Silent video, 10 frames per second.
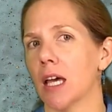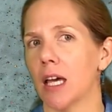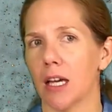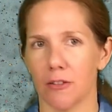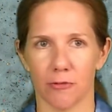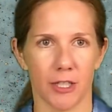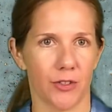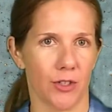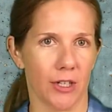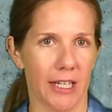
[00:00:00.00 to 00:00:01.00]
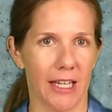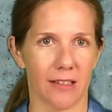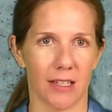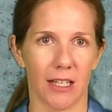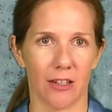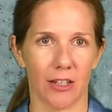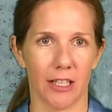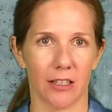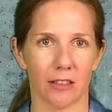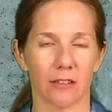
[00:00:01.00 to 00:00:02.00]
Every story has a
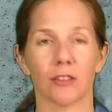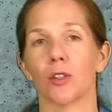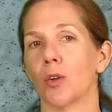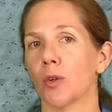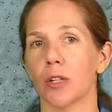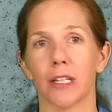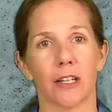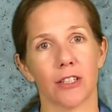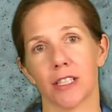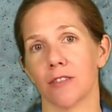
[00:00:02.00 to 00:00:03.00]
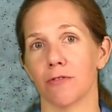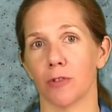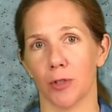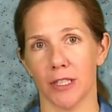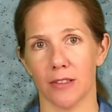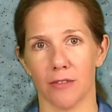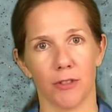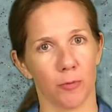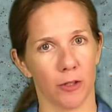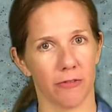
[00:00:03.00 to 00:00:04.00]
narrator, or narrative voice if
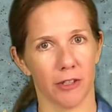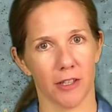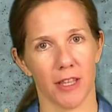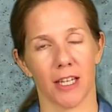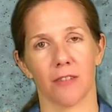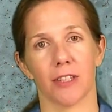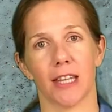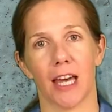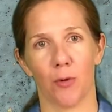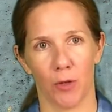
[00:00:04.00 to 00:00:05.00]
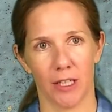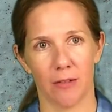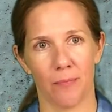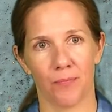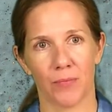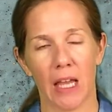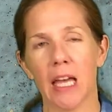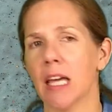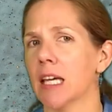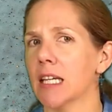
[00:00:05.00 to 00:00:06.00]
you prefer to think of it that way.
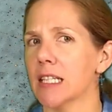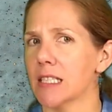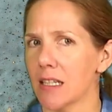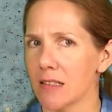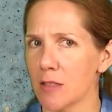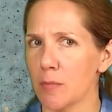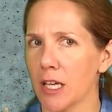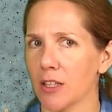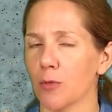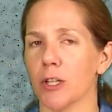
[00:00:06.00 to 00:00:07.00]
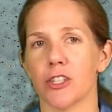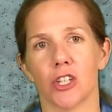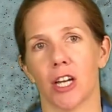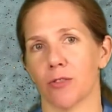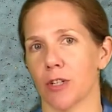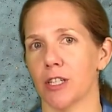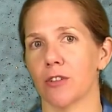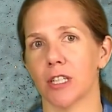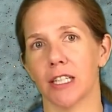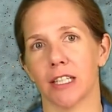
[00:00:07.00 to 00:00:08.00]
It doesn't matter what genre
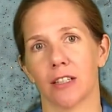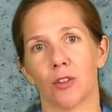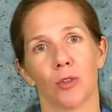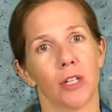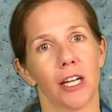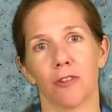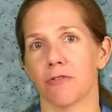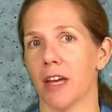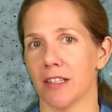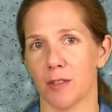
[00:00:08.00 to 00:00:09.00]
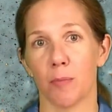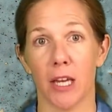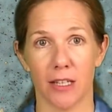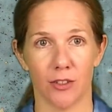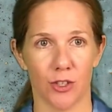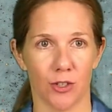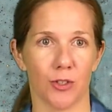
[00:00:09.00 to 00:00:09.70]
you're in or how fast-paced your